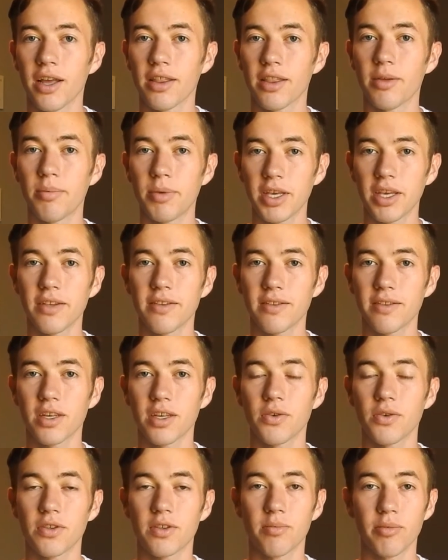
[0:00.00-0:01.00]
the piece
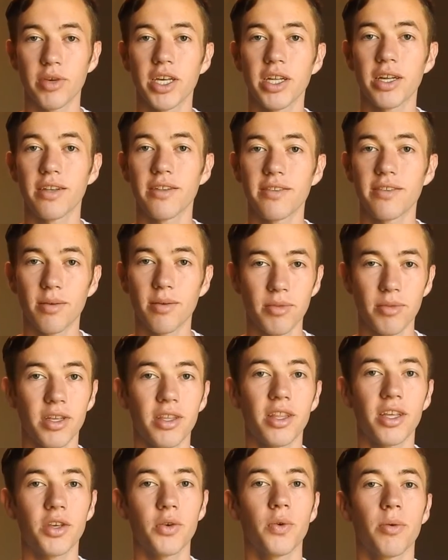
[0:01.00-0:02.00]
that you submit is
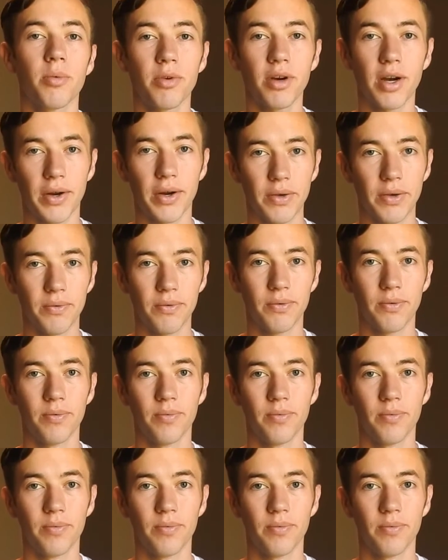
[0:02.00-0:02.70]
something that you are proud of.